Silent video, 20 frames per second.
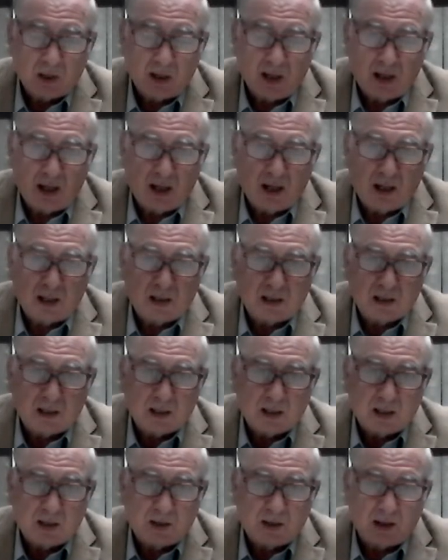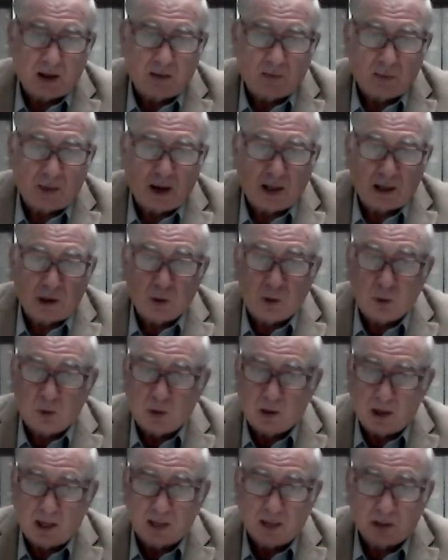and they might
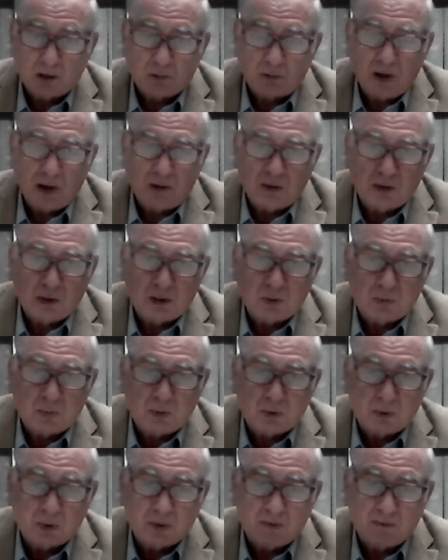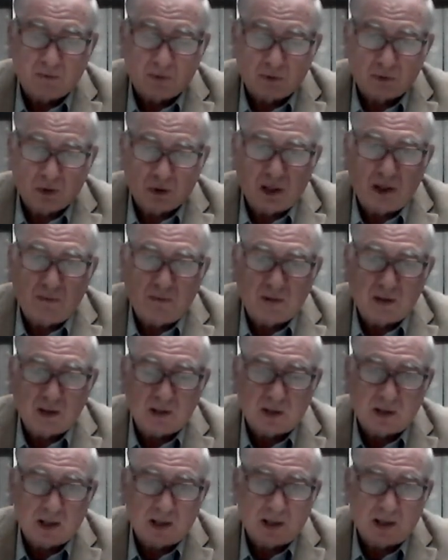coalesce around this person for safety's
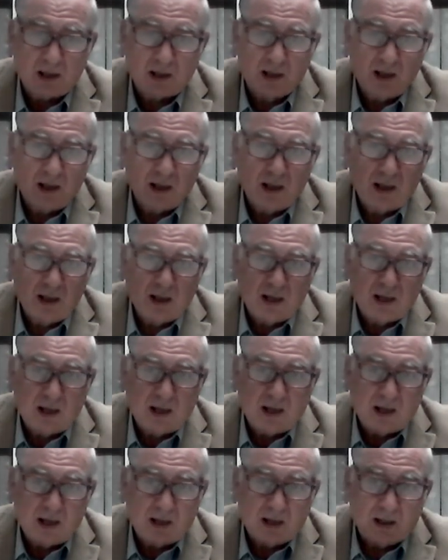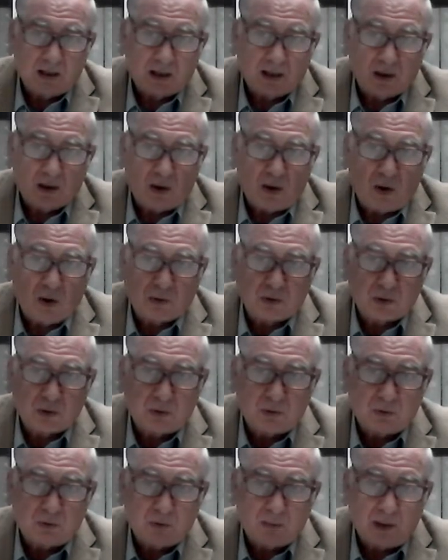sake, and
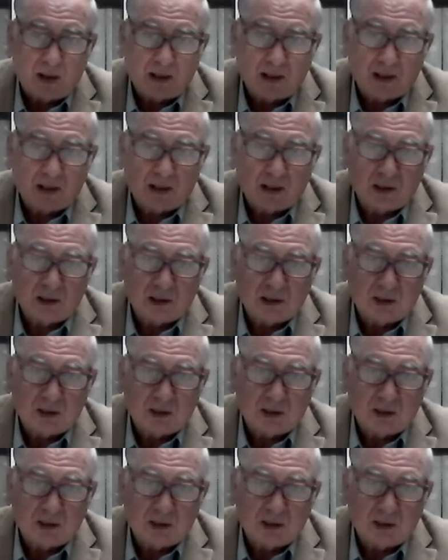also might